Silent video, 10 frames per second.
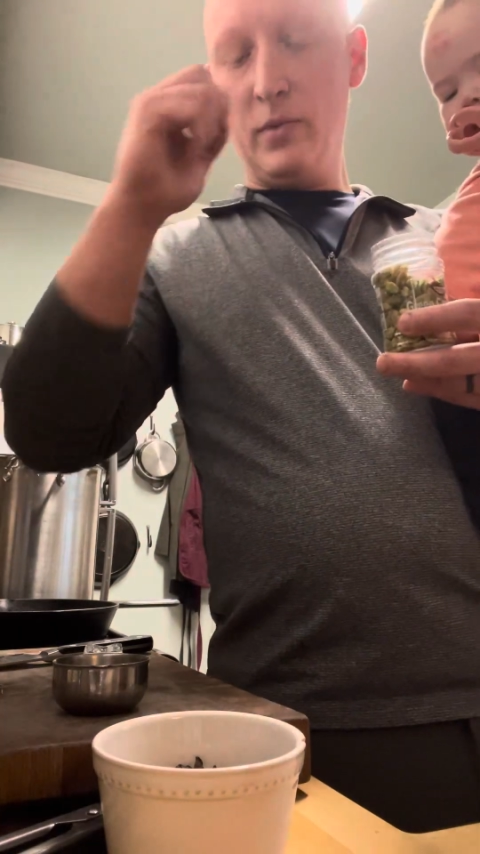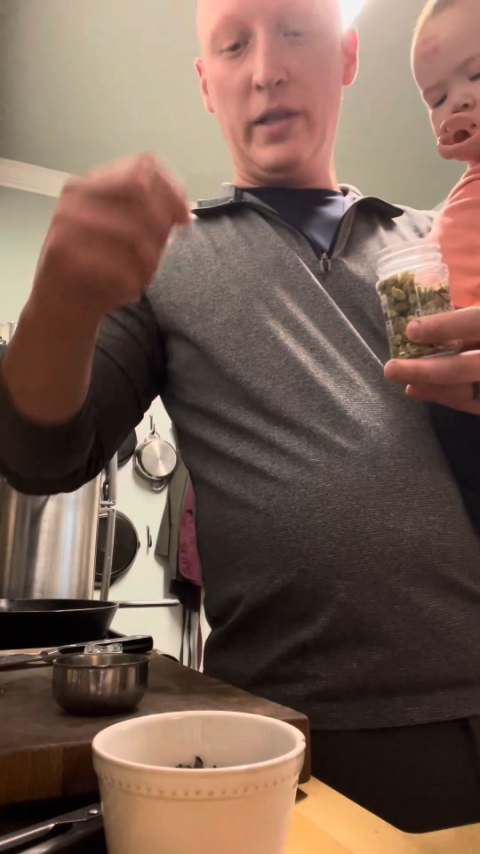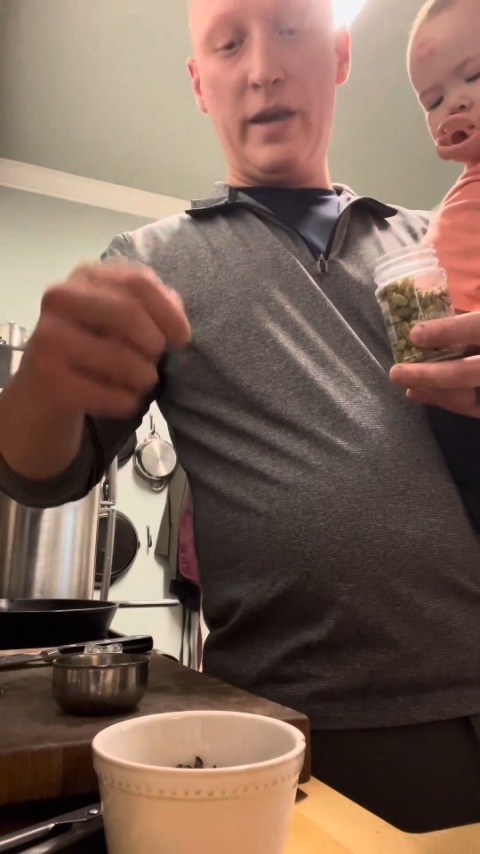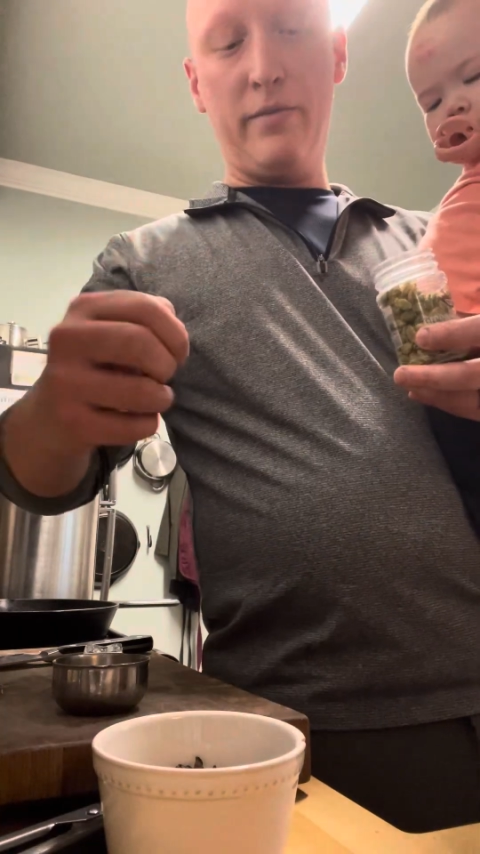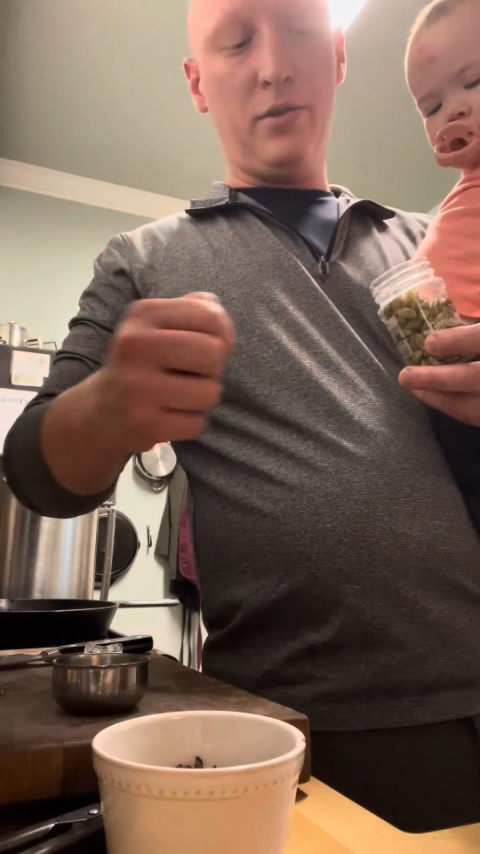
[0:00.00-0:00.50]

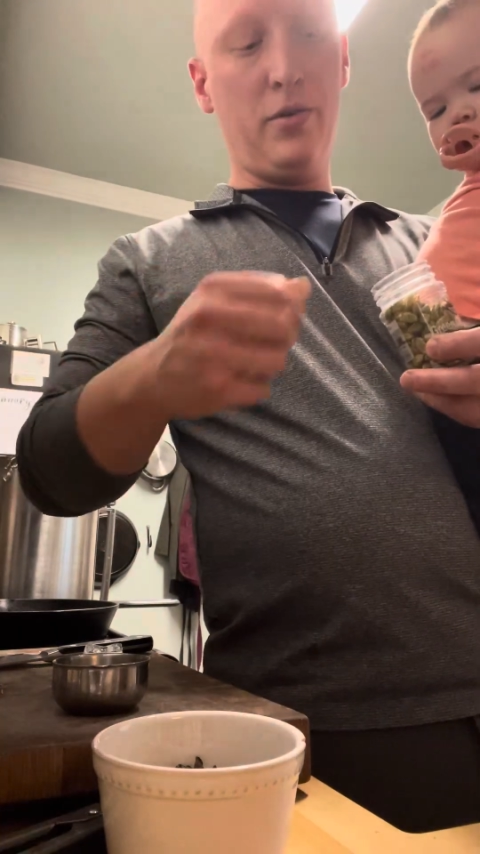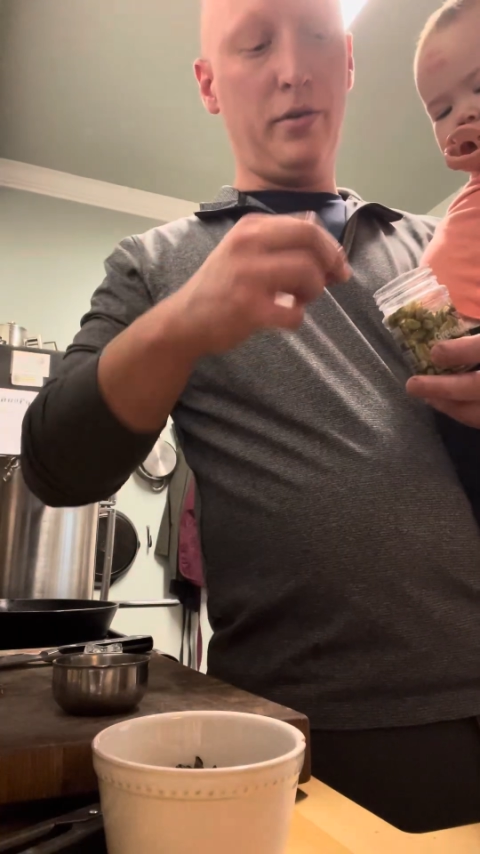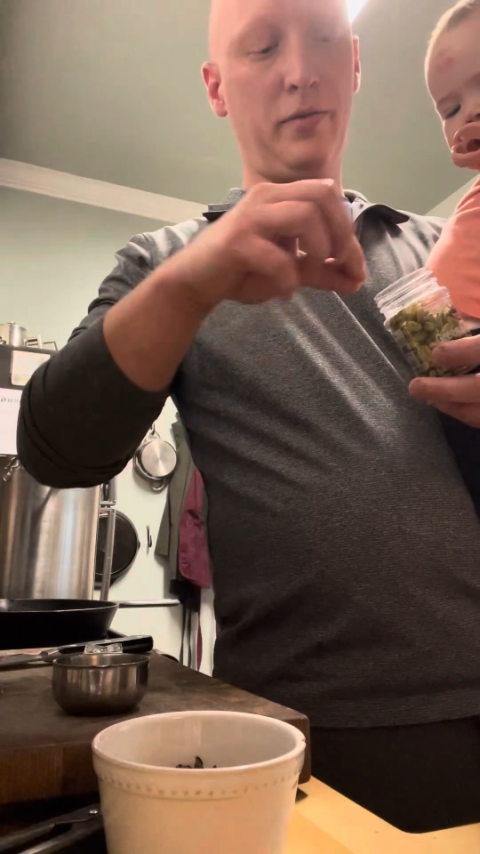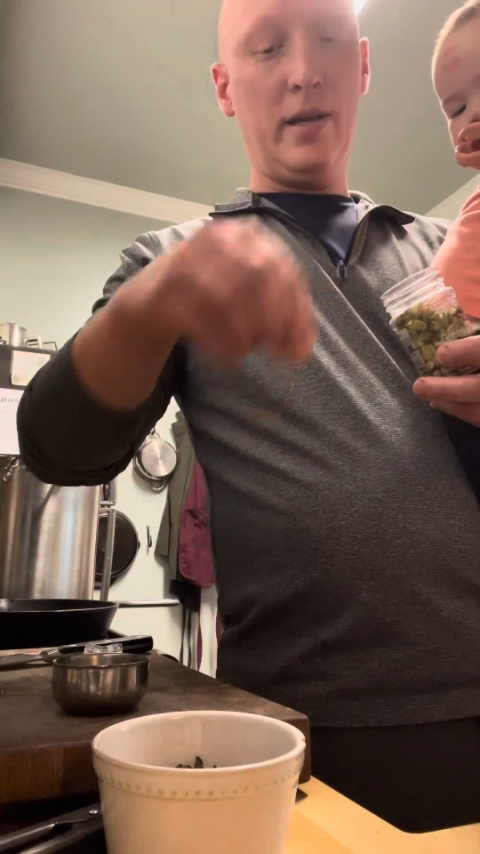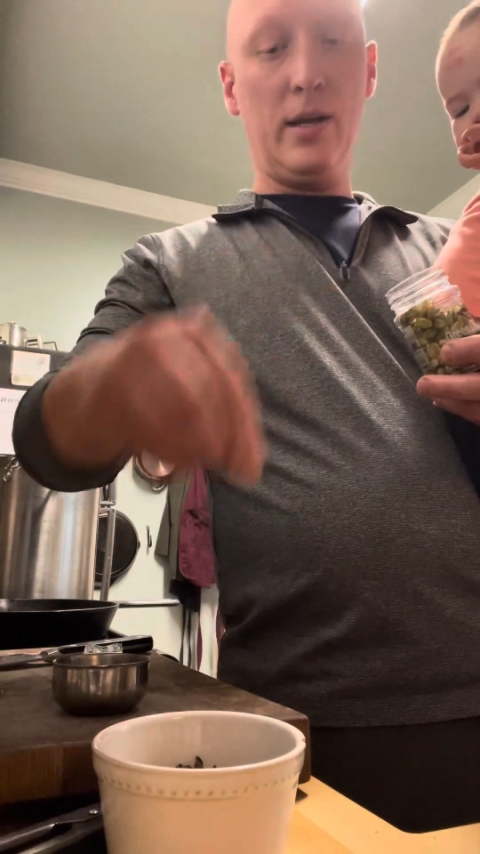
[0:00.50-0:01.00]

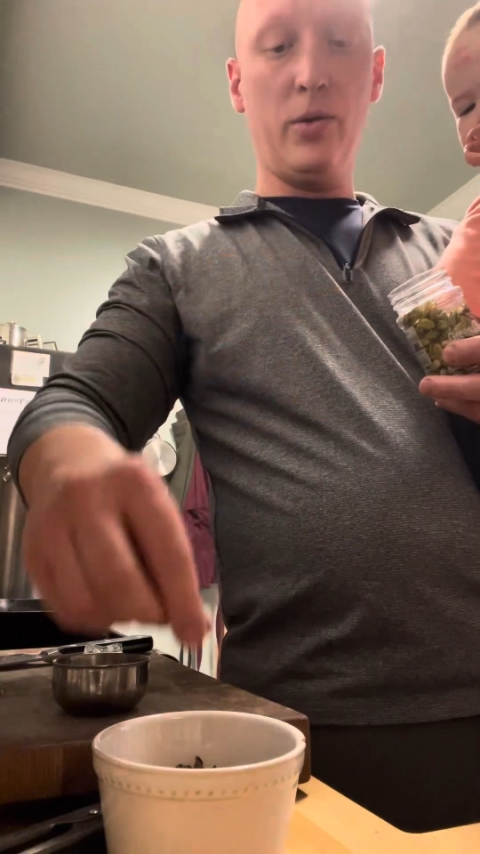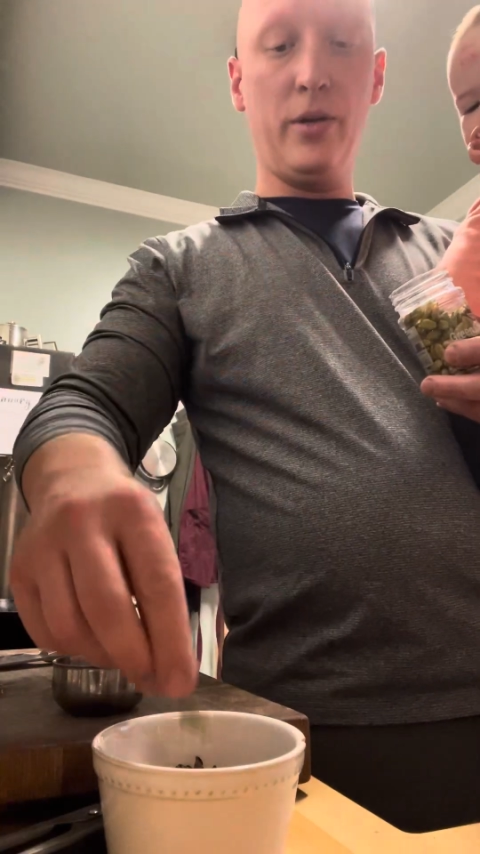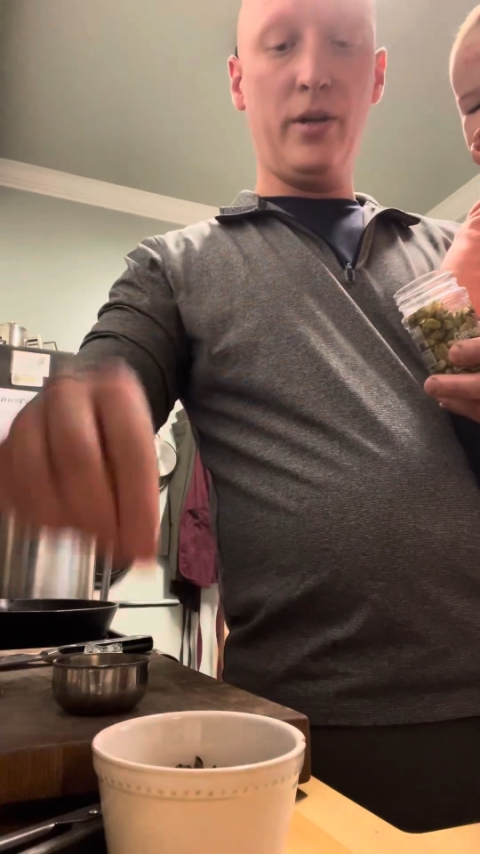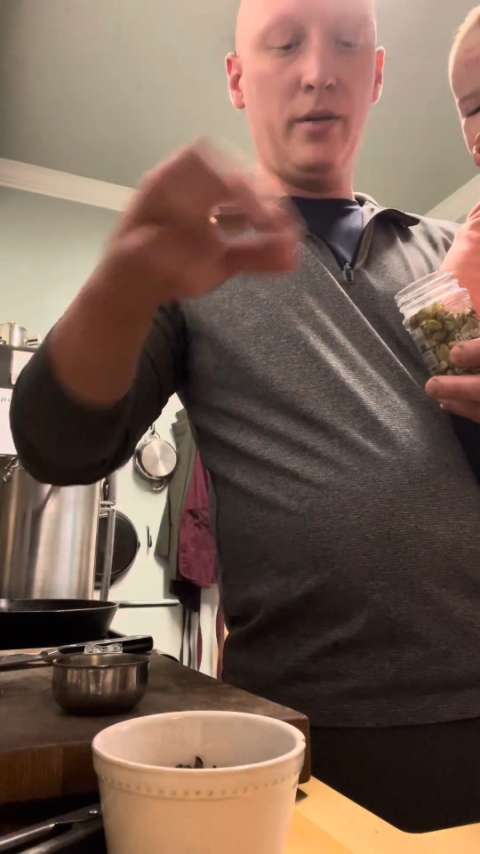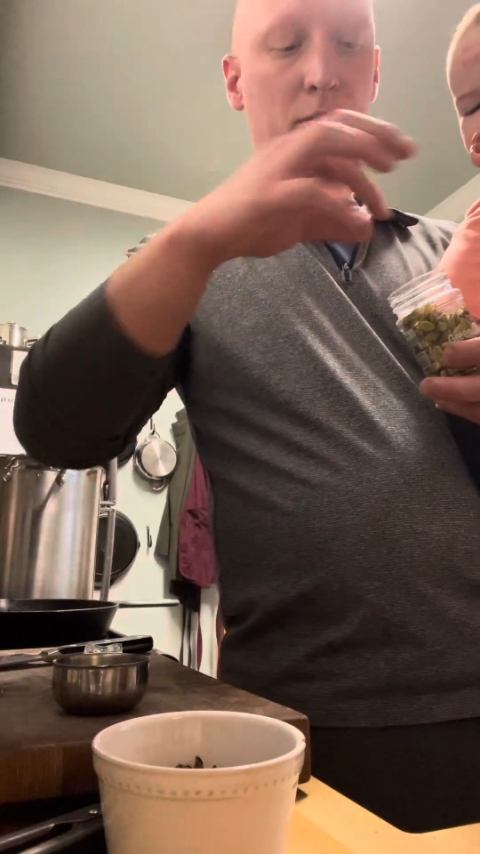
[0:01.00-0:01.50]
lavendery flowery.